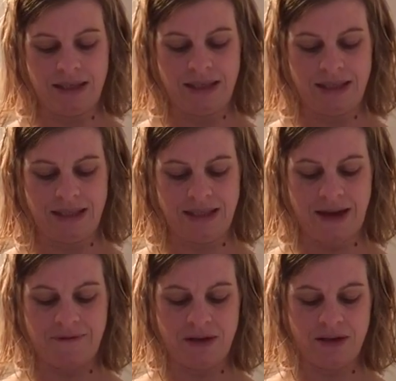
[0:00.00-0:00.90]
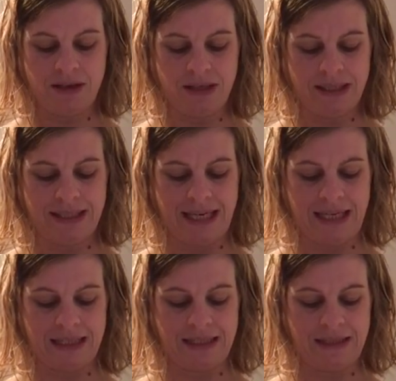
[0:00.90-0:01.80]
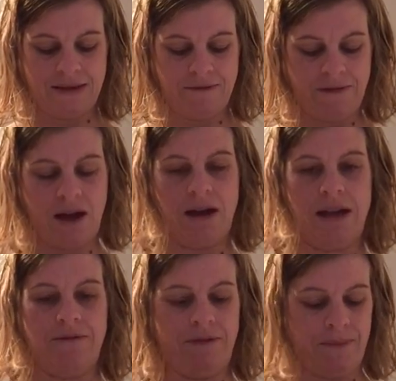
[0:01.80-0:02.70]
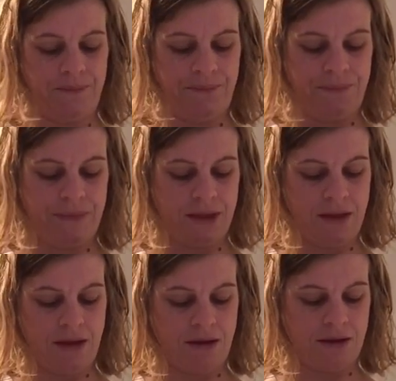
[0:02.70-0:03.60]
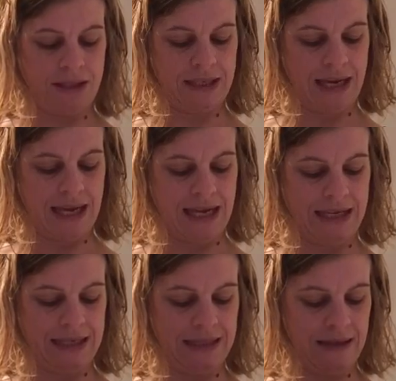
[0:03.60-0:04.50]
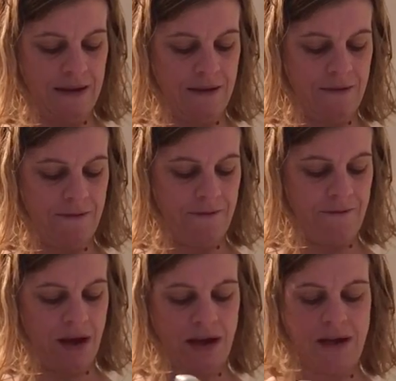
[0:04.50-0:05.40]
7, 6, 5. So the answer is 5.